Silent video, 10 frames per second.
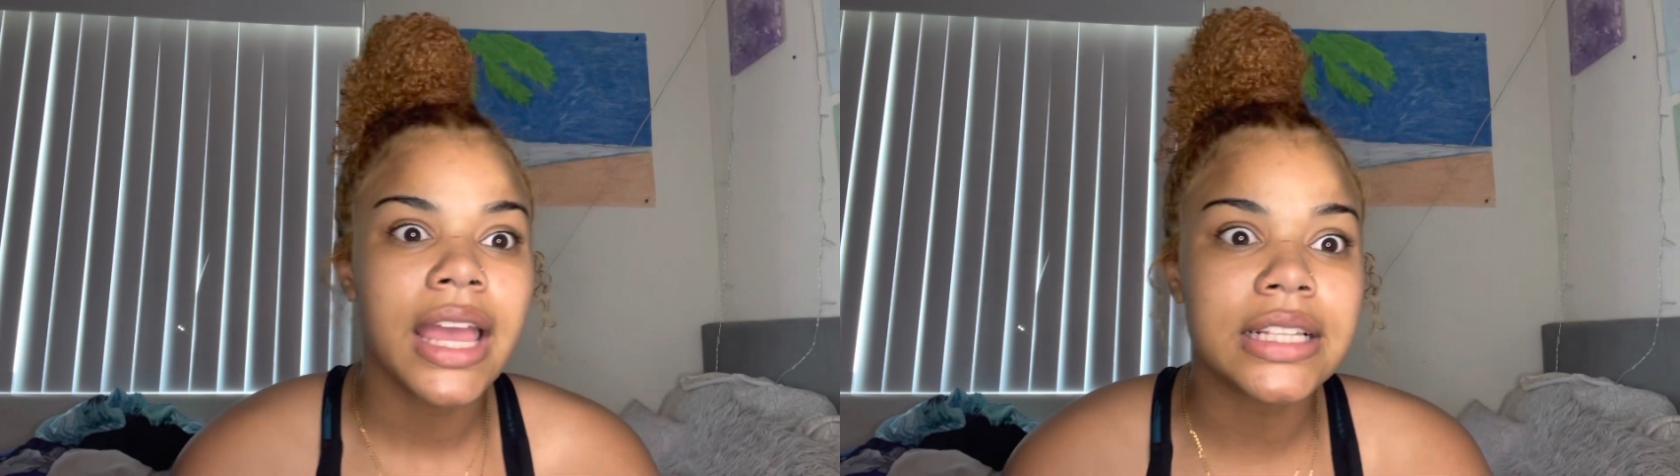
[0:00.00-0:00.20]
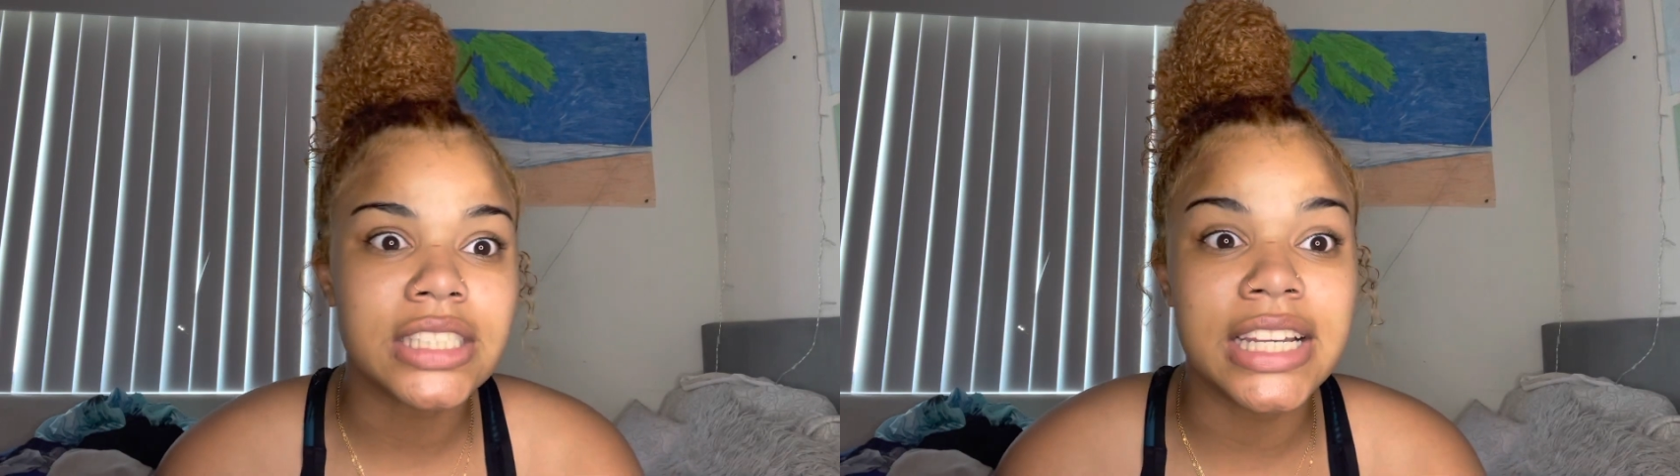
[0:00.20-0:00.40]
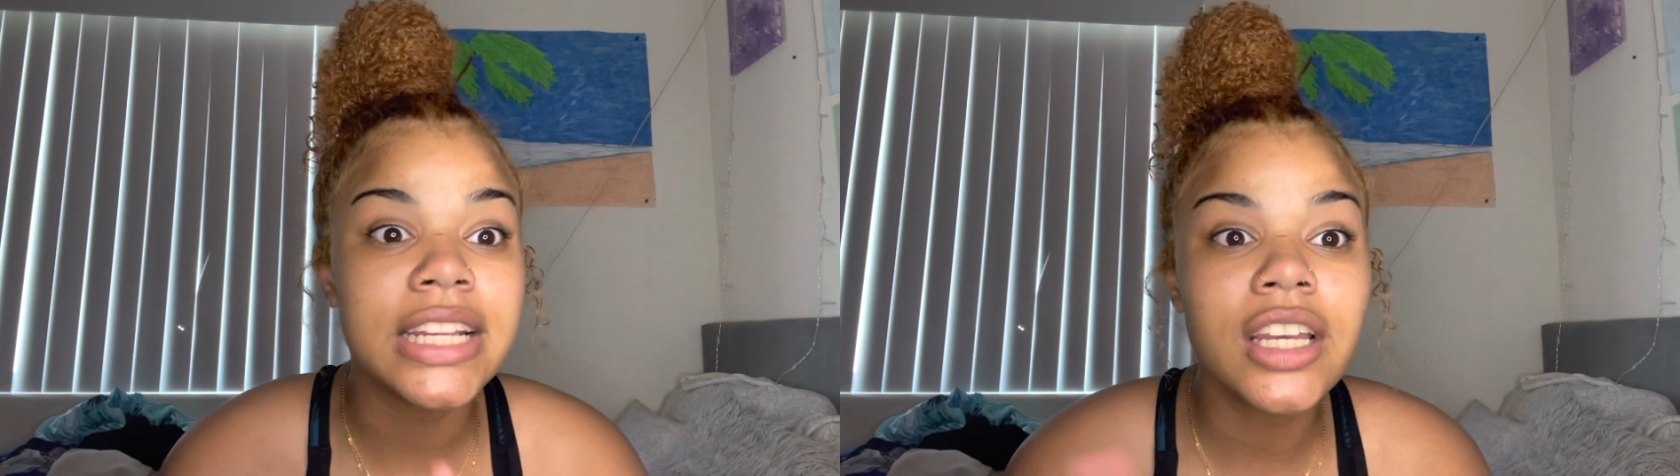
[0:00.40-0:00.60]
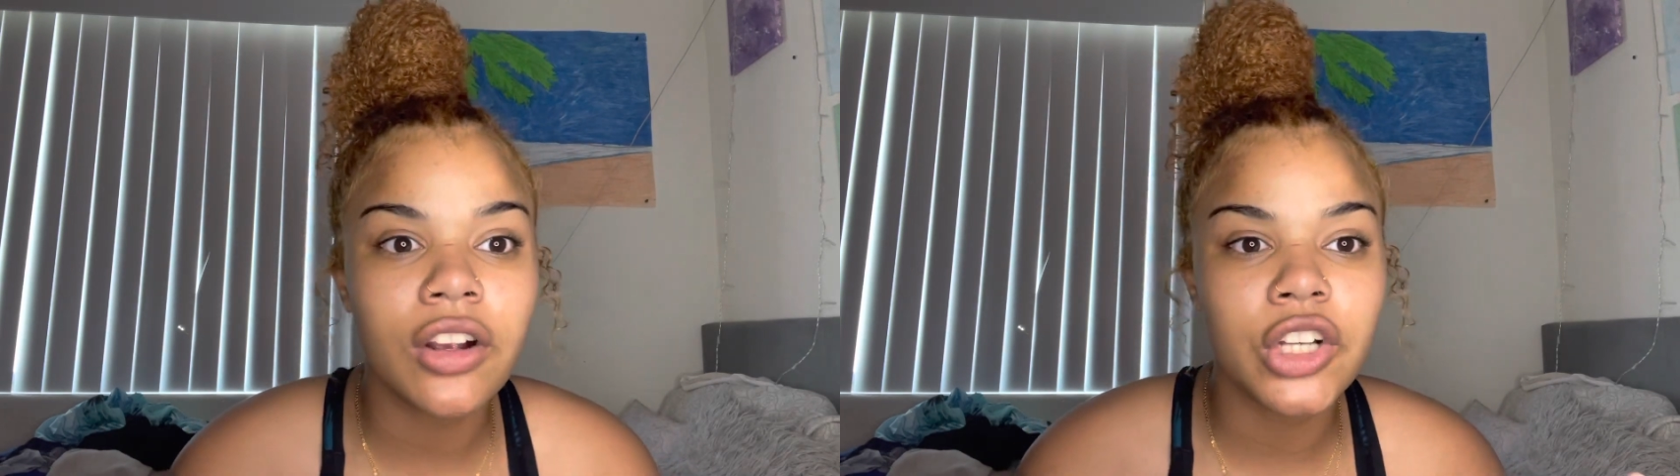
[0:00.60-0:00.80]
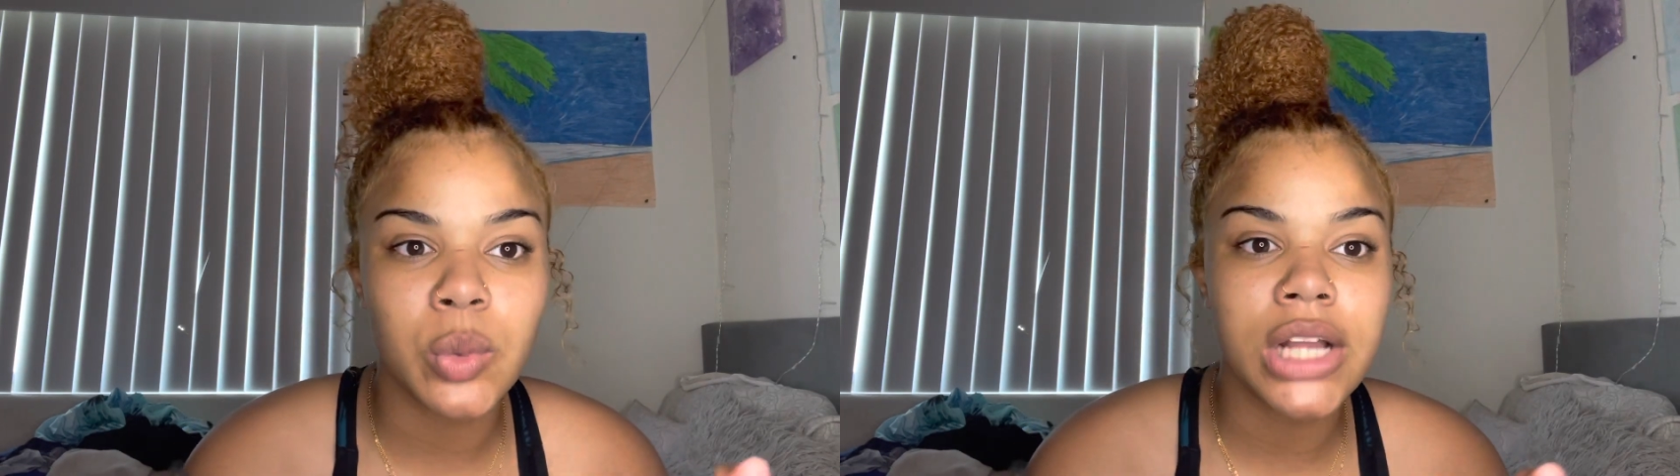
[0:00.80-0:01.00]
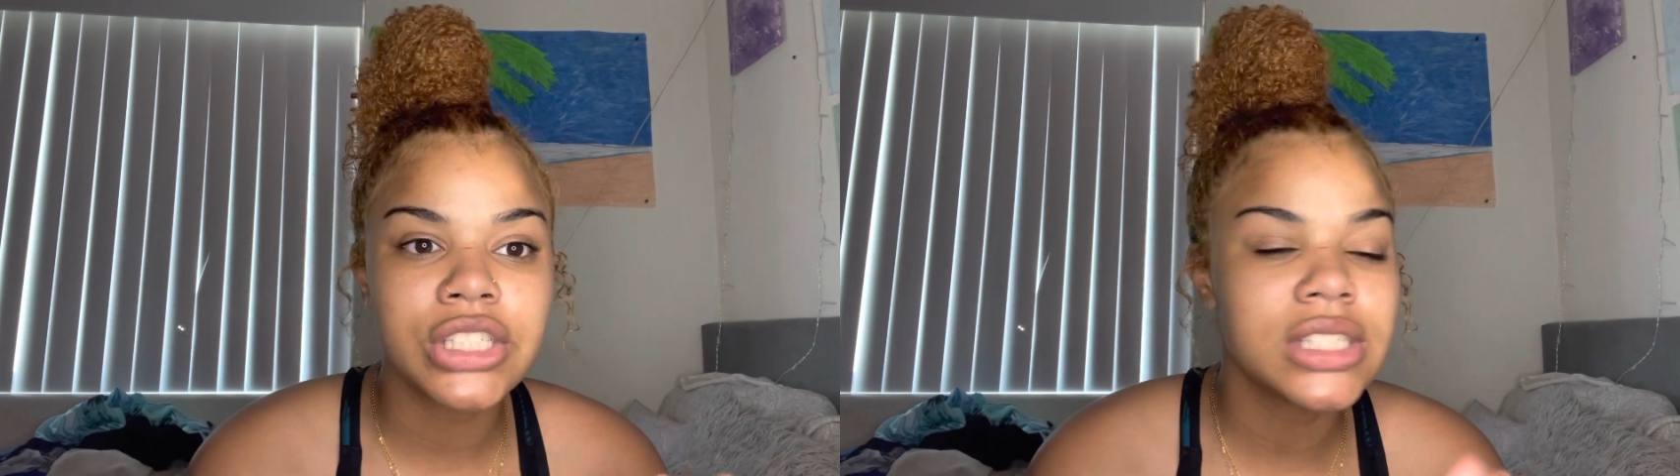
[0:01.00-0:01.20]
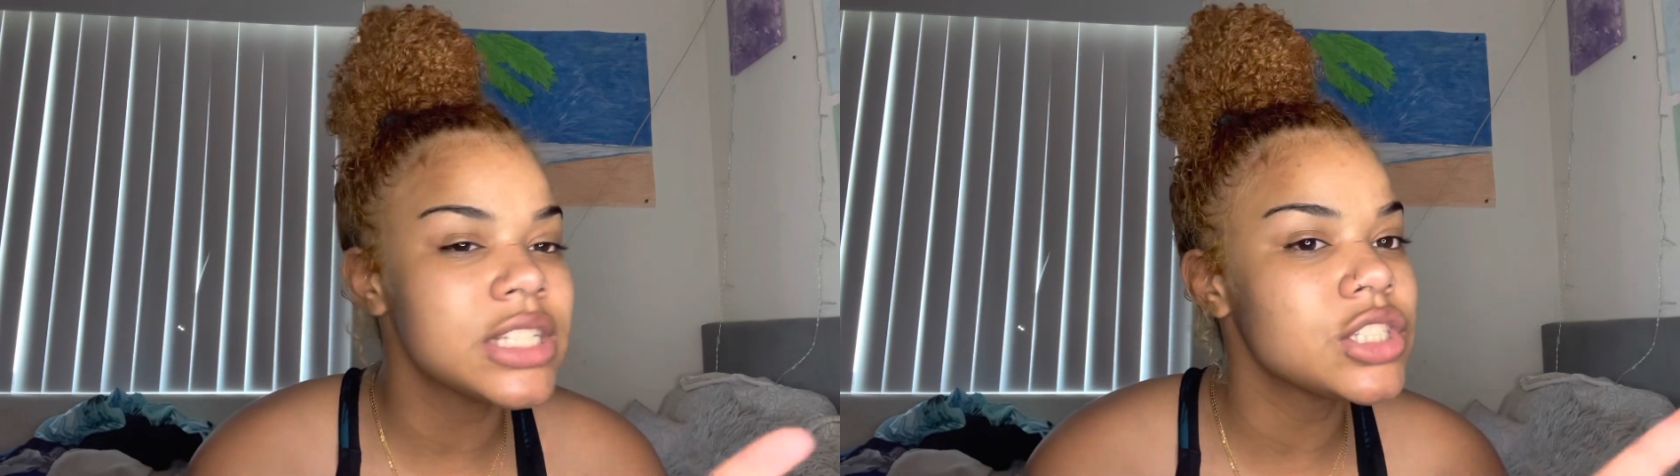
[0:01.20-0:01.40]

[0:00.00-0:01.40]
To any girls watching this,